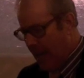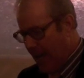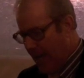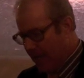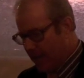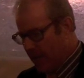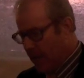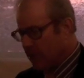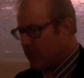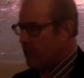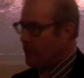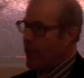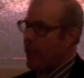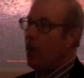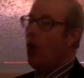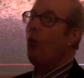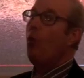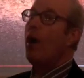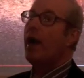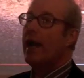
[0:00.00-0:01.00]
And so they
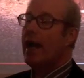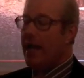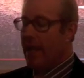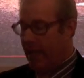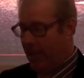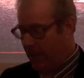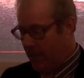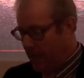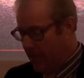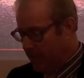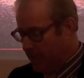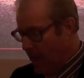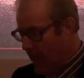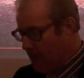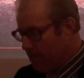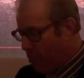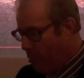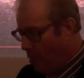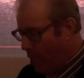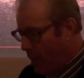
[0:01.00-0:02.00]
don't want to eat at
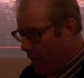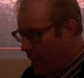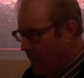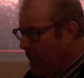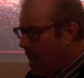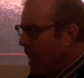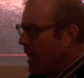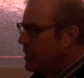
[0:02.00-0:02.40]
that point.